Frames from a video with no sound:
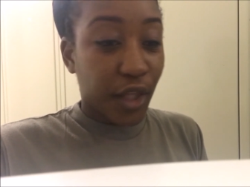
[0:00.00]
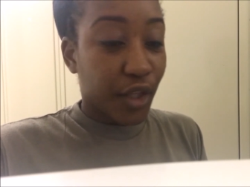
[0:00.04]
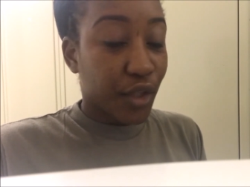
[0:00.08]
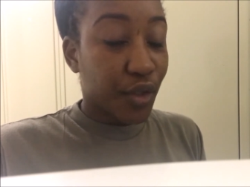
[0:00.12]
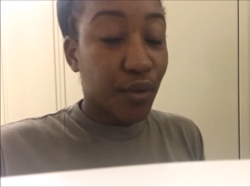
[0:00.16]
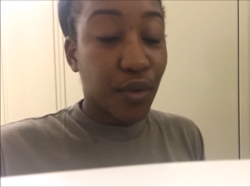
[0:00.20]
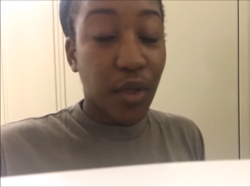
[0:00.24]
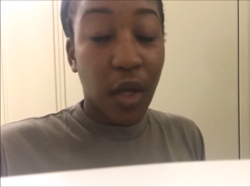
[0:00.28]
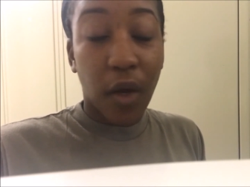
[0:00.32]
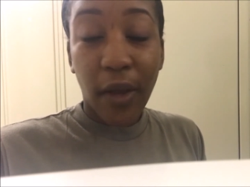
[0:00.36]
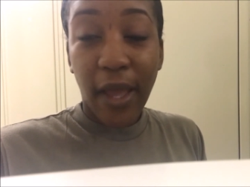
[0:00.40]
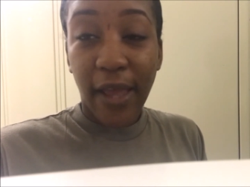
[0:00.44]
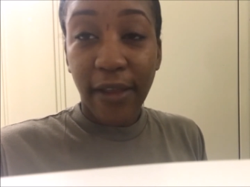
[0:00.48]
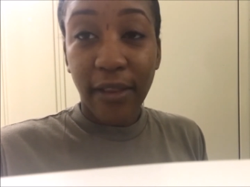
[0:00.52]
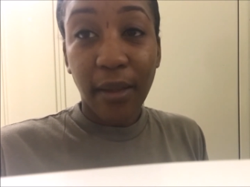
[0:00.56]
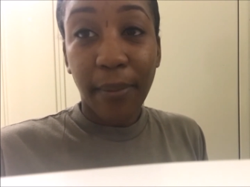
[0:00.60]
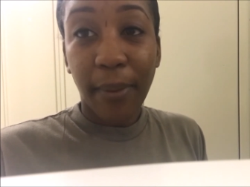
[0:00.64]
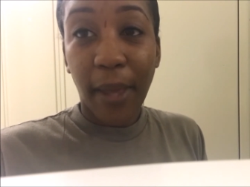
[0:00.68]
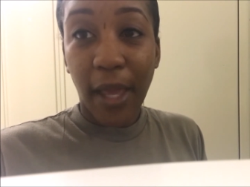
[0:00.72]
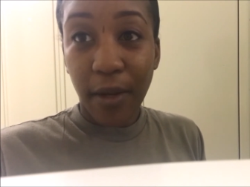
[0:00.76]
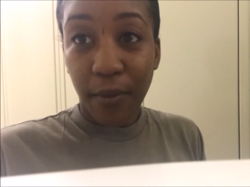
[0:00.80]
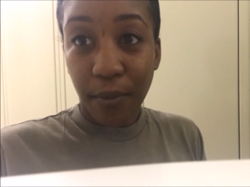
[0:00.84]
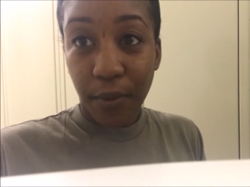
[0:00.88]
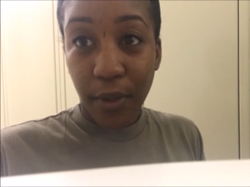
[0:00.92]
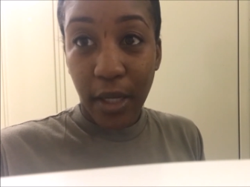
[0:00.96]
You don't have to
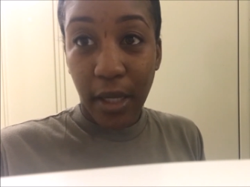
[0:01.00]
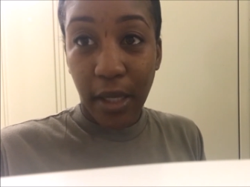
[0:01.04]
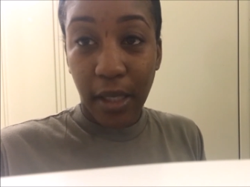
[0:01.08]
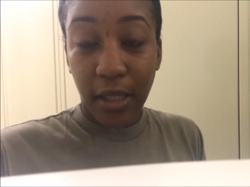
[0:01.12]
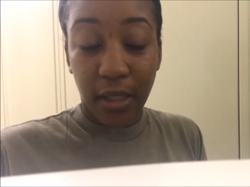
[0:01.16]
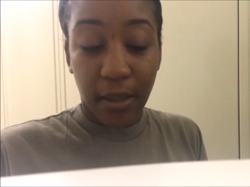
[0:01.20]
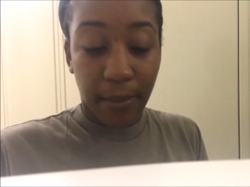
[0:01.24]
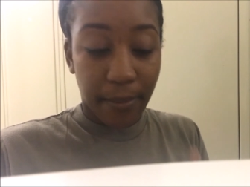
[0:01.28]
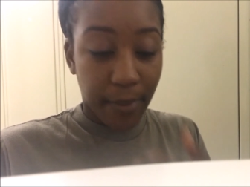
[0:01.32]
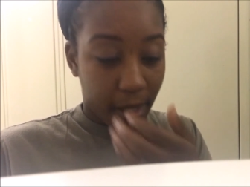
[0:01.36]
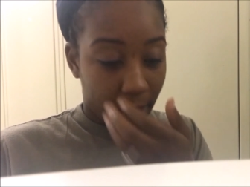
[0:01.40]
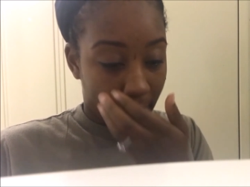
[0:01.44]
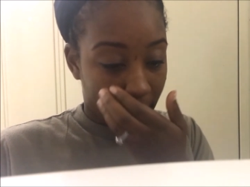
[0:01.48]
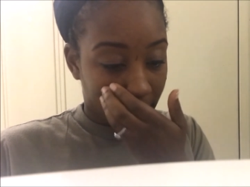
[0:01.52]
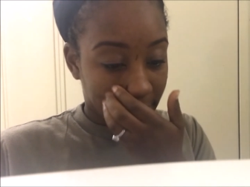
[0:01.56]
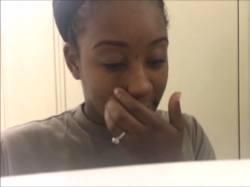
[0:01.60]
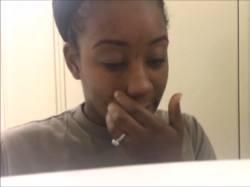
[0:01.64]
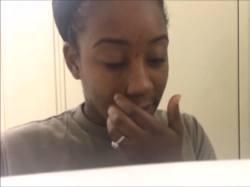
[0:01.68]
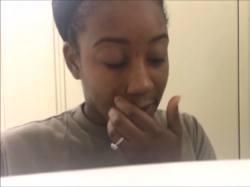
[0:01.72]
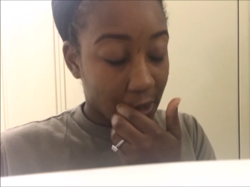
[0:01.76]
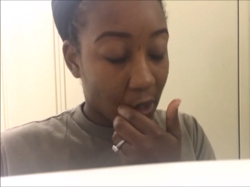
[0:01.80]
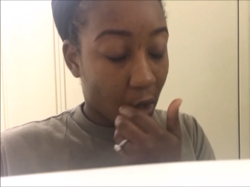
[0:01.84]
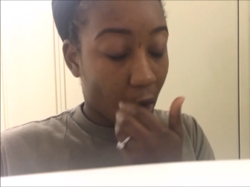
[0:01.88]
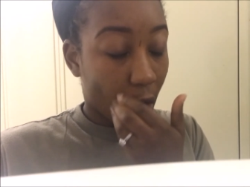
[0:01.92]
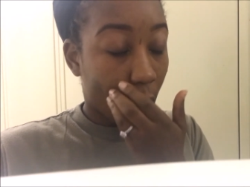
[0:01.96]
pay rent in the barracks.
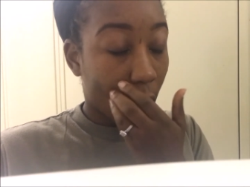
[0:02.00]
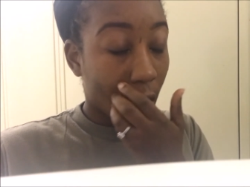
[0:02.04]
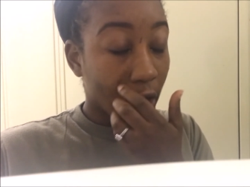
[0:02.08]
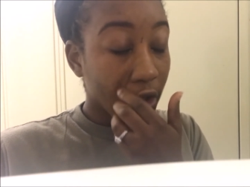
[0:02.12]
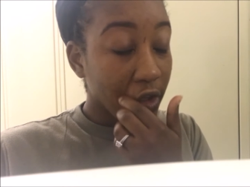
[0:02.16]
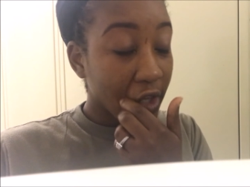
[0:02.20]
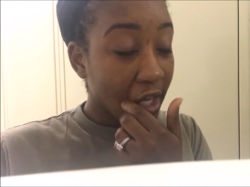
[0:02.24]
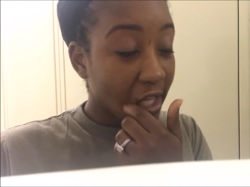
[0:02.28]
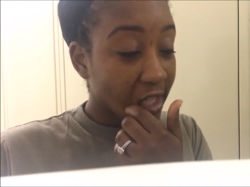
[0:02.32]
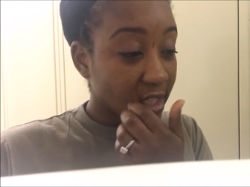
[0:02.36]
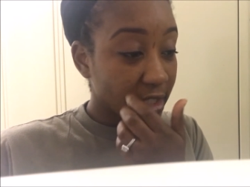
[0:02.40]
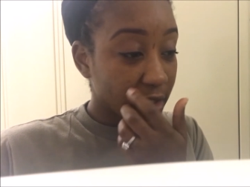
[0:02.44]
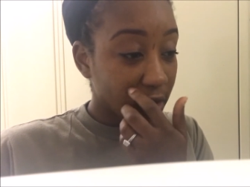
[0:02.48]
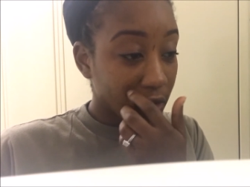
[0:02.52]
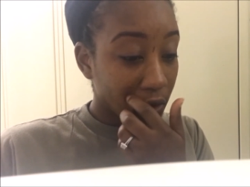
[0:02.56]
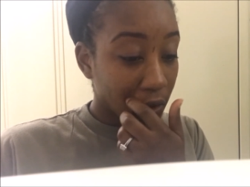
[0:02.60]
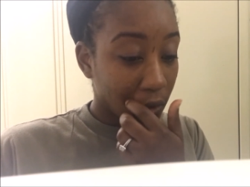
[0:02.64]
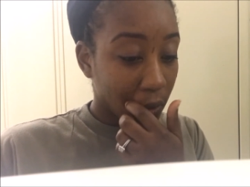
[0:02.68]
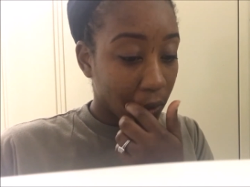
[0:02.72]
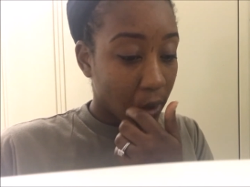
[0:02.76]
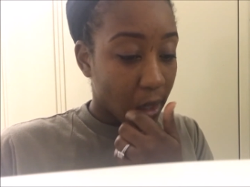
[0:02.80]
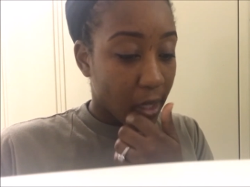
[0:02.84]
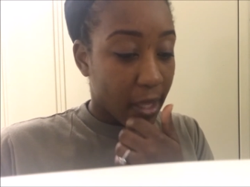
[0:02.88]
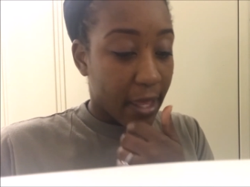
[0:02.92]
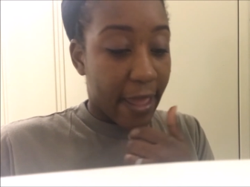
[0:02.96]
All you have to
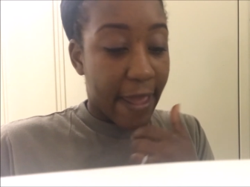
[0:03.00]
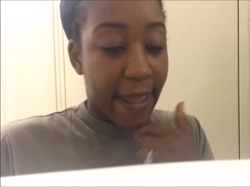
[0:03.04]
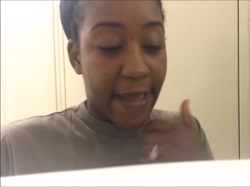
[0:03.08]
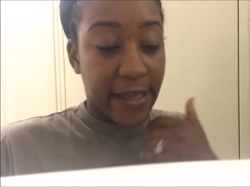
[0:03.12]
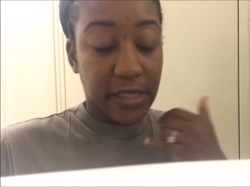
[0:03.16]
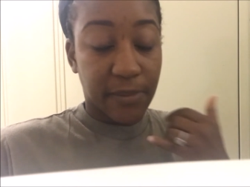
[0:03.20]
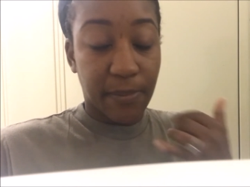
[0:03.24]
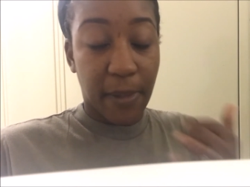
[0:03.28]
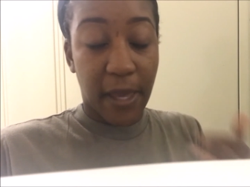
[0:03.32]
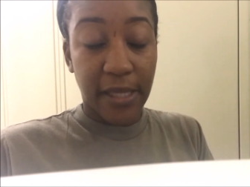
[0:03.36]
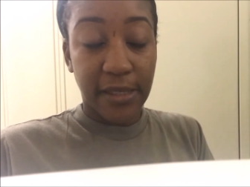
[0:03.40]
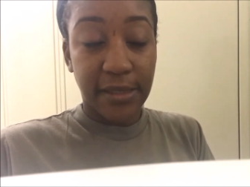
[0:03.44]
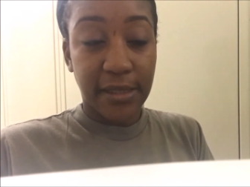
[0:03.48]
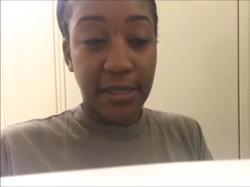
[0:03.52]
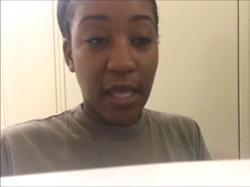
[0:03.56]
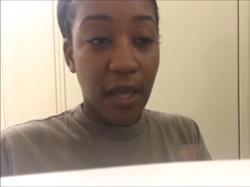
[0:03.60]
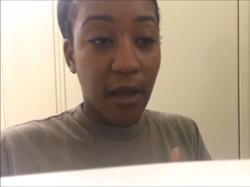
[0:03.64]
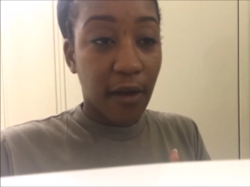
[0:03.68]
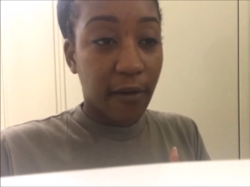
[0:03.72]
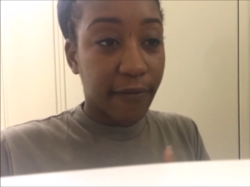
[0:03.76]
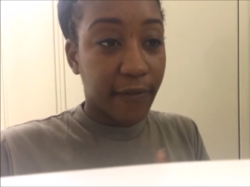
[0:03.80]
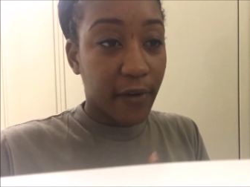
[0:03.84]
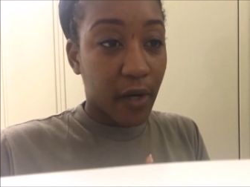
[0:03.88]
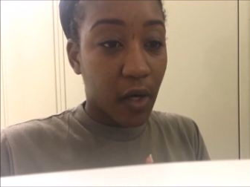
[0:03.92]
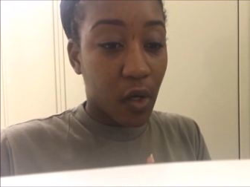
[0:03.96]
do is pay
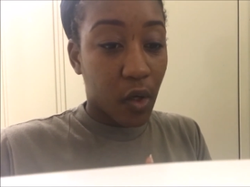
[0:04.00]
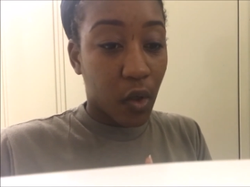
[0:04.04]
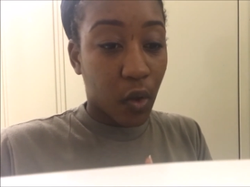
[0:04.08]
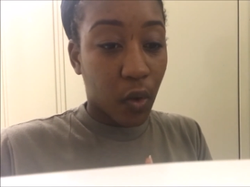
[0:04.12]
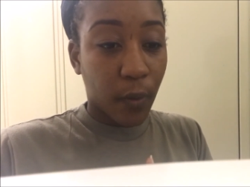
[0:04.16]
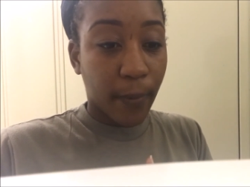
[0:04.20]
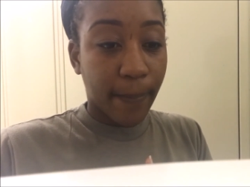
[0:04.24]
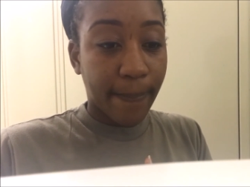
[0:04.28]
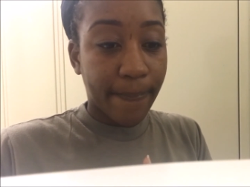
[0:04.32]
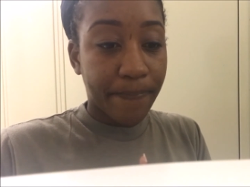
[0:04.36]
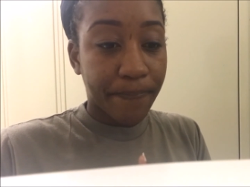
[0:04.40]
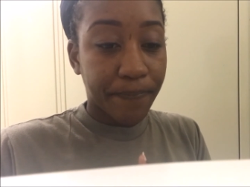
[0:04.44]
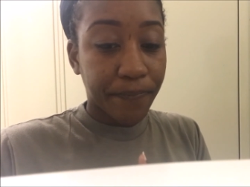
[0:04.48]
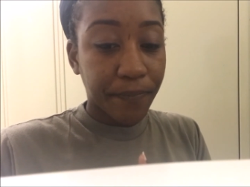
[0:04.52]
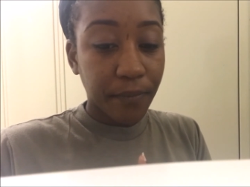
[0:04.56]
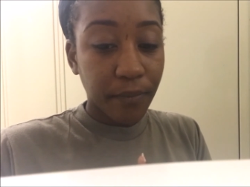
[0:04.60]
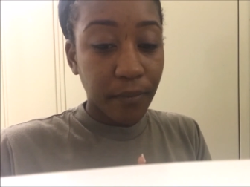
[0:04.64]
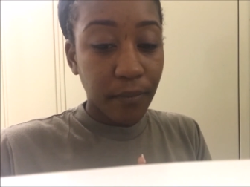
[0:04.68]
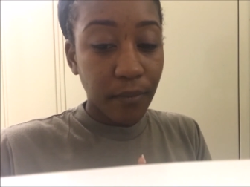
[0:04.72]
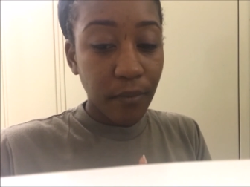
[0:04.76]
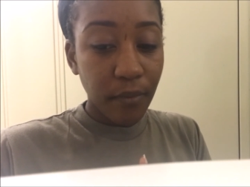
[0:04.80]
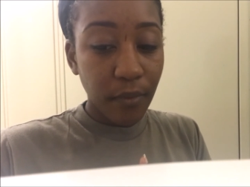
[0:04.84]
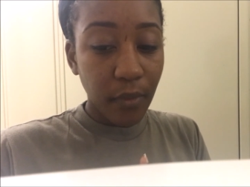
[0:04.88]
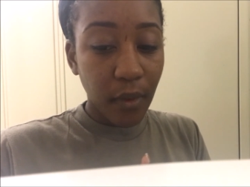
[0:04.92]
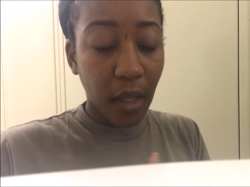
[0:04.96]
cell phone,
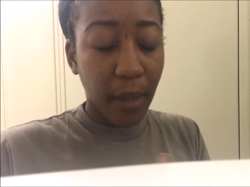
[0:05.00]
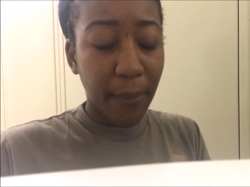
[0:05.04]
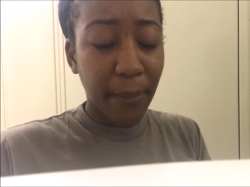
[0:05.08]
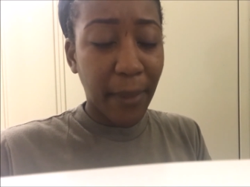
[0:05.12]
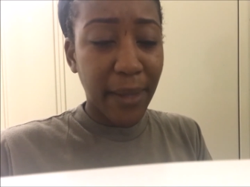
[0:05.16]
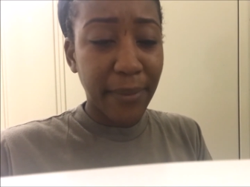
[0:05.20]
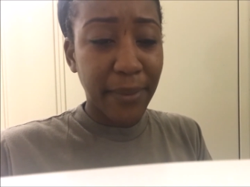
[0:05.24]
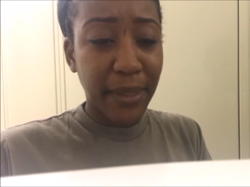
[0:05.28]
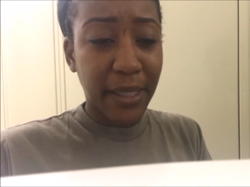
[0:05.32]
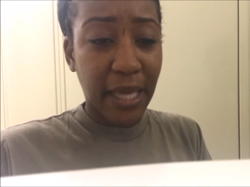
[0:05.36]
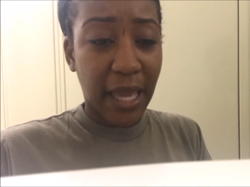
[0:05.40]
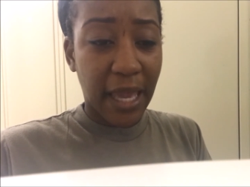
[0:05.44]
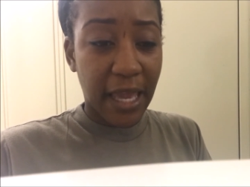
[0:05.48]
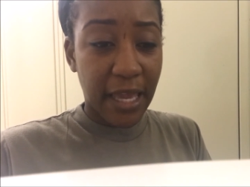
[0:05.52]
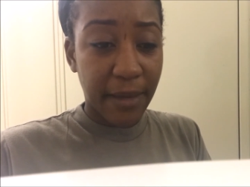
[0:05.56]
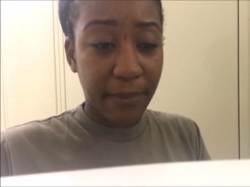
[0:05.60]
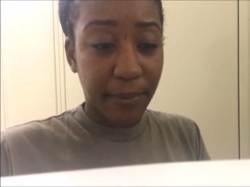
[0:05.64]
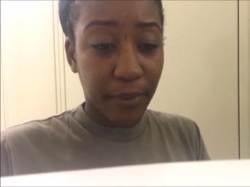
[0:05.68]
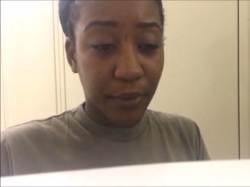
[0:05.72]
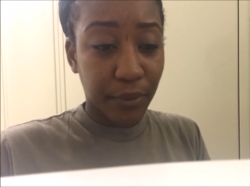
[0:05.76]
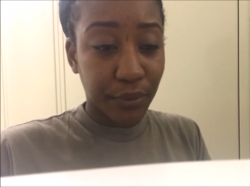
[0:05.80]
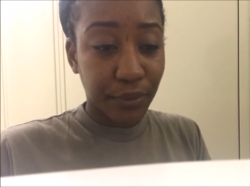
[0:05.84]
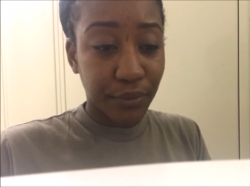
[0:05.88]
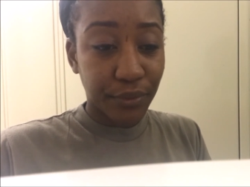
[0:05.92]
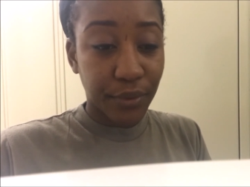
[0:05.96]
maybe
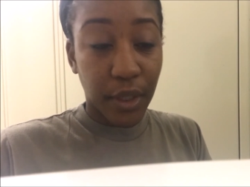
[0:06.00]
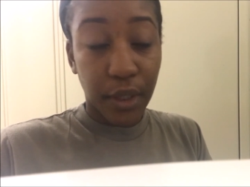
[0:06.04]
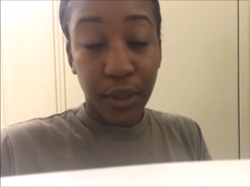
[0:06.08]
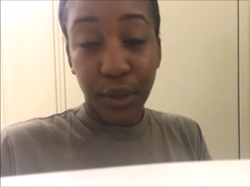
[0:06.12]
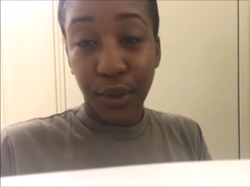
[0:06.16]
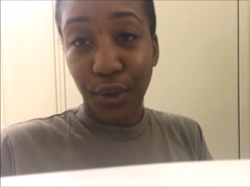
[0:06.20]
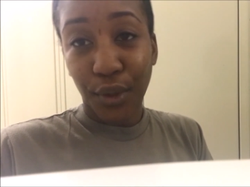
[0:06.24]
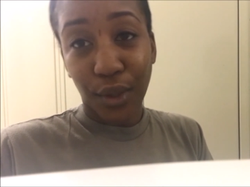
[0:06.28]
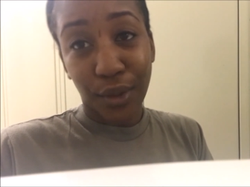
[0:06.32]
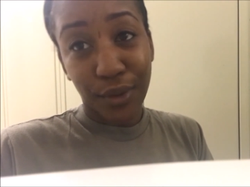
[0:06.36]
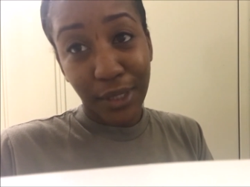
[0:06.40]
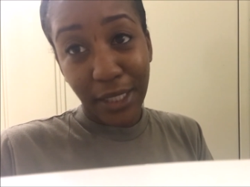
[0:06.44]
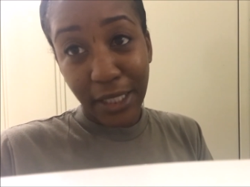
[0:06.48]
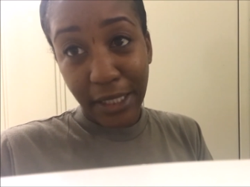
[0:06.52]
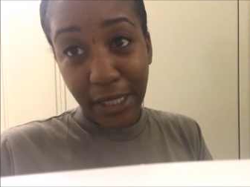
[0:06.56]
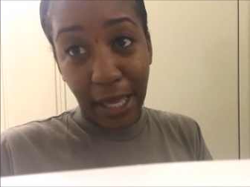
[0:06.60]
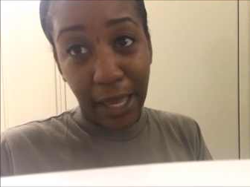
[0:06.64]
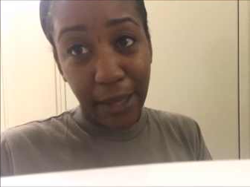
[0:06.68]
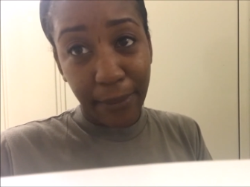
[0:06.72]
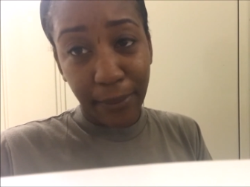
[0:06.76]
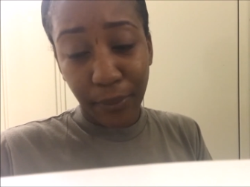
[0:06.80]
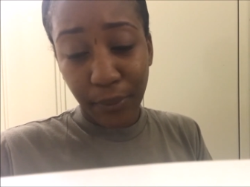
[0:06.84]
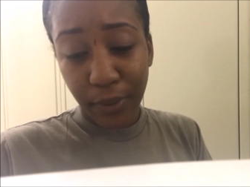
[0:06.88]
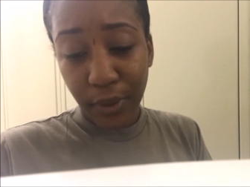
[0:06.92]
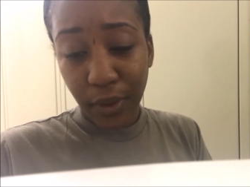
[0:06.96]
cable. You don't need
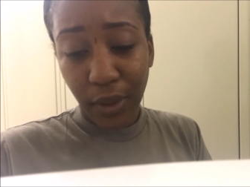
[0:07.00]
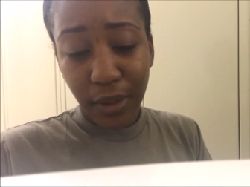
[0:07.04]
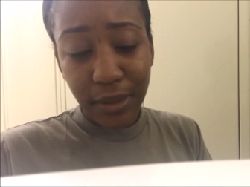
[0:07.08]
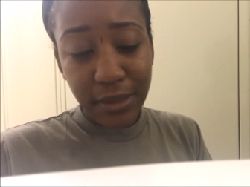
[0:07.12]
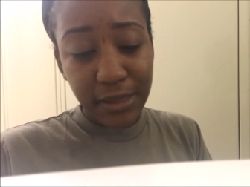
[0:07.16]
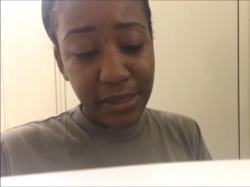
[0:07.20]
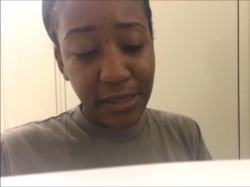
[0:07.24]
cable. With all the